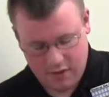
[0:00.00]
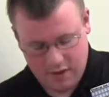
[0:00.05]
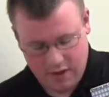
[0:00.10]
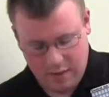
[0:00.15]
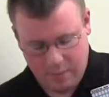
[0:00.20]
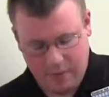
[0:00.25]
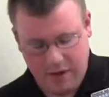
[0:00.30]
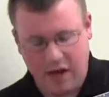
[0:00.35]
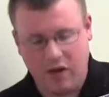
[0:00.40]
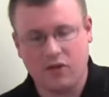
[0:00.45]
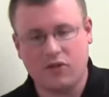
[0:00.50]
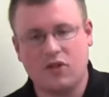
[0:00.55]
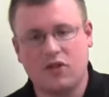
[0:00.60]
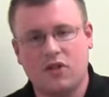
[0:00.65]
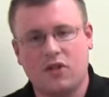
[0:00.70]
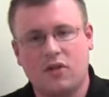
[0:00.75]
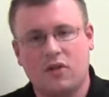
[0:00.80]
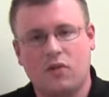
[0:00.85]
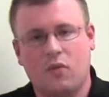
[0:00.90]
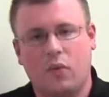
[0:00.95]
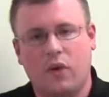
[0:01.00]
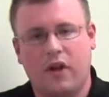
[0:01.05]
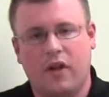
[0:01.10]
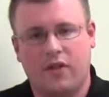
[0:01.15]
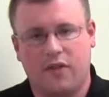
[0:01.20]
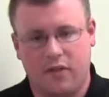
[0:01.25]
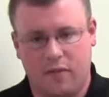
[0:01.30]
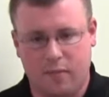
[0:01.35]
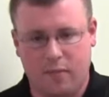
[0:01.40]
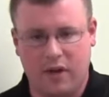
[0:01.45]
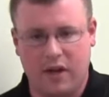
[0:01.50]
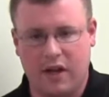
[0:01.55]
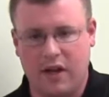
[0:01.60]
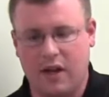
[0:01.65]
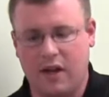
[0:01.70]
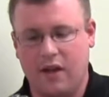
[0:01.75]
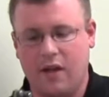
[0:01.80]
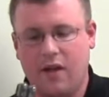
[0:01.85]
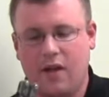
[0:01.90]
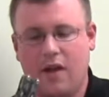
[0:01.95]
a pouch with
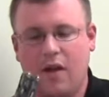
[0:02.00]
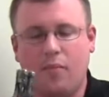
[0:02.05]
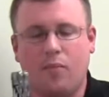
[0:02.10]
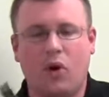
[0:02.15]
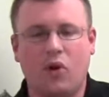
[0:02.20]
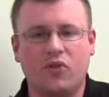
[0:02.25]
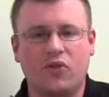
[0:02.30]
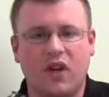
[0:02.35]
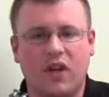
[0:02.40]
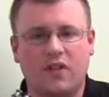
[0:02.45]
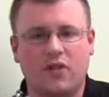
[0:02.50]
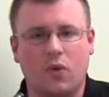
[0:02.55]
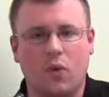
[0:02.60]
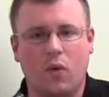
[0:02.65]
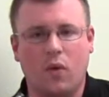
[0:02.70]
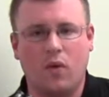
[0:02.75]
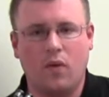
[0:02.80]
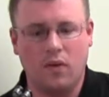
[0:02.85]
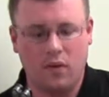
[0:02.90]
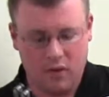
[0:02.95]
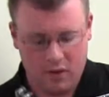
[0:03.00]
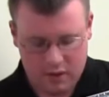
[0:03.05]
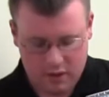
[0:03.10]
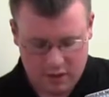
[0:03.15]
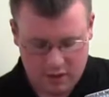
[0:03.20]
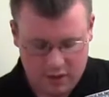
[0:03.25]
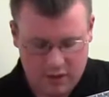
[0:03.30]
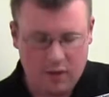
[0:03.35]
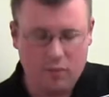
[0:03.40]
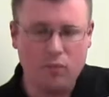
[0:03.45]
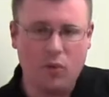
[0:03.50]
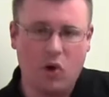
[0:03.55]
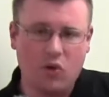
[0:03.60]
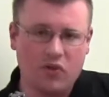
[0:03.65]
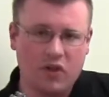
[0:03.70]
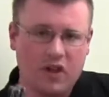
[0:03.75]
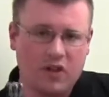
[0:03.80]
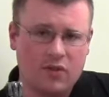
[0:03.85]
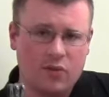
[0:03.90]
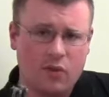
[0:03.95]
my multi-tool.
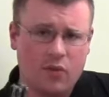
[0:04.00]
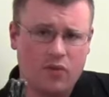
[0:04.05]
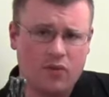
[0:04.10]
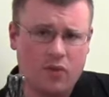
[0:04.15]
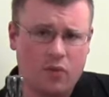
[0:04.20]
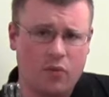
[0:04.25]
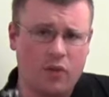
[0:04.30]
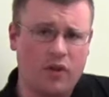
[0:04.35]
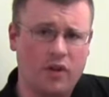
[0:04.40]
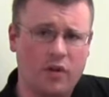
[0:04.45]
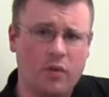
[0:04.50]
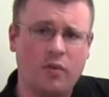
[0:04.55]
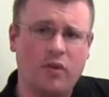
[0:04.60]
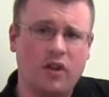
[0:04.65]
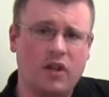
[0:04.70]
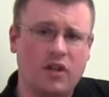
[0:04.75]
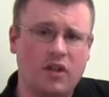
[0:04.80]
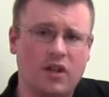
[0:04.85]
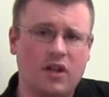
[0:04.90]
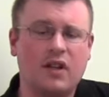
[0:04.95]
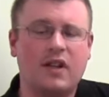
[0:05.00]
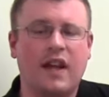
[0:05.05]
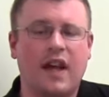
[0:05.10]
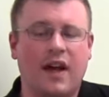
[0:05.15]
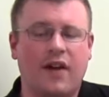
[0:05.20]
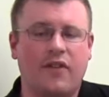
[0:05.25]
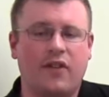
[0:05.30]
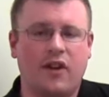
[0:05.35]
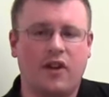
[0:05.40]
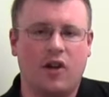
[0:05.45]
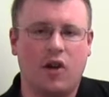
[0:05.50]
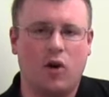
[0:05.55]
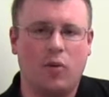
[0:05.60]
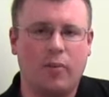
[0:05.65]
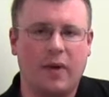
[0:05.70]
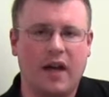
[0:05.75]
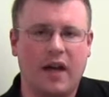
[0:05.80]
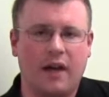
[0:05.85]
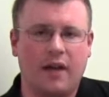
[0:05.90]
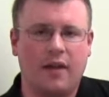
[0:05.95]
Multi-tools are really good to have in a go
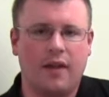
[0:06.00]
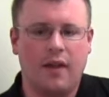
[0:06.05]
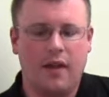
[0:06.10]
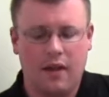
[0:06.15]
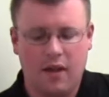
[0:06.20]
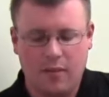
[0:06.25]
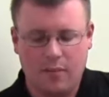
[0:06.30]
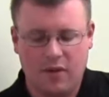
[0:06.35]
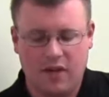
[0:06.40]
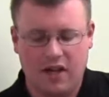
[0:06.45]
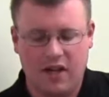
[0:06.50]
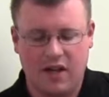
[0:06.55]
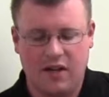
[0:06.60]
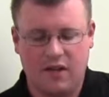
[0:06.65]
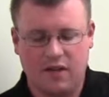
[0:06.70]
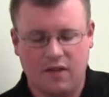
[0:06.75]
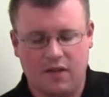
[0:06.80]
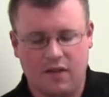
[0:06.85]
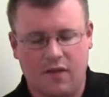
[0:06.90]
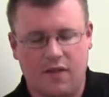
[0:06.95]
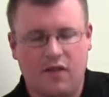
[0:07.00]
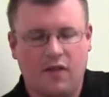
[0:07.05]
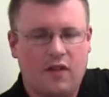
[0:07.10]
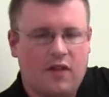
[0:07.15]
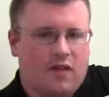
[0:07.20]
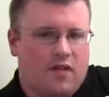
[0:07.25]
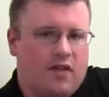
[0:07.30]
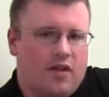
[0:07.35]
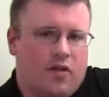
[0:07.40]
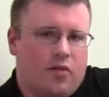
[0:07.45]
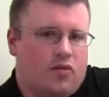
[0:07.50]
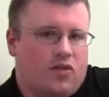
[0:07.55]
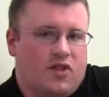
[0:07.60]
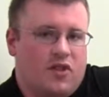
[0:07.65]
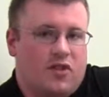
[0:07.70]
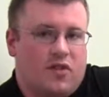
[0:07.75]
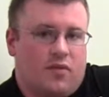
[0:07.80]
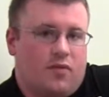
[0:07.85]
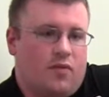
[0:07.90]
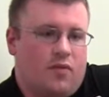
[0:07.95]
bag because they're
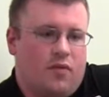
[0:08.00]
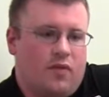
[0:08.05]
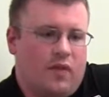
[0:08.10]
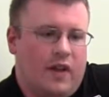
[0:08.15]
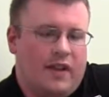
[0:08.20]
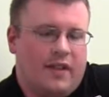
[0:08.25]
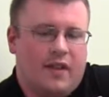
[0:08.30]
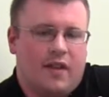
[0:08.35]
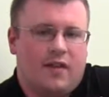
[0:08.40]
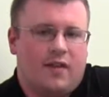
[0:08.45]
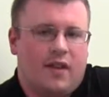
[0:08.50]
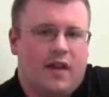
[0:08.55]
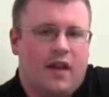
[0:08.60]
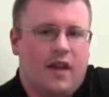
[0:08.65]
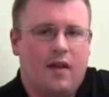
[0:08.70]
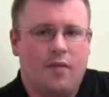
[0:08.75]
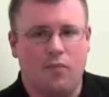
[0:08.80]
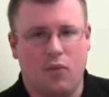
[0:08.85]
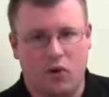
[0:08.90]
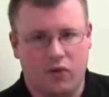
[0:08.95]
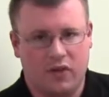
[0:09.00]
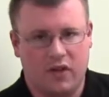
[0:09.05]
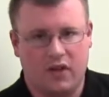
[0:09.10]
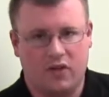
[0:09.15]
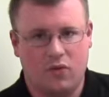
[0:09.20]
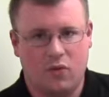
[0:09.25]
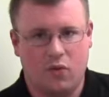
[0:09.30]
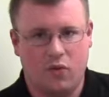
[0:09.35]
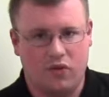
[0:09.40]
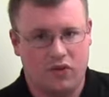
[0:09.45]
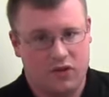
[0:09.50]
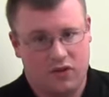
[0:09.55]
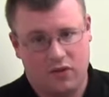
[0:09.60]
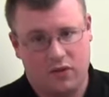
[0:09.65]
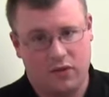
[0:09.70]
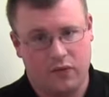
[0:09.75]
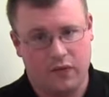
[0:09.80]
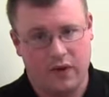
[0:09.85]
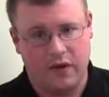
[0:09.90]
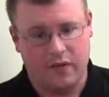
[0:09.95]
just, like they say, multi-tools. You can use
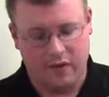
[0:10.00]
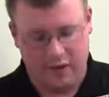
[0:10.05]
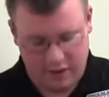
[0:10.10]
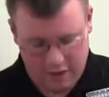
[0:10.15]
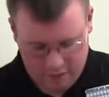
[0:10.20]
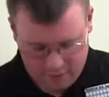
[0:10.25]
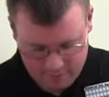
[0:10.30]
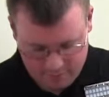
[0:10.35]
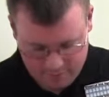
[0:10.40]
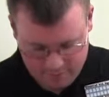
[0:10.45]
them for everything.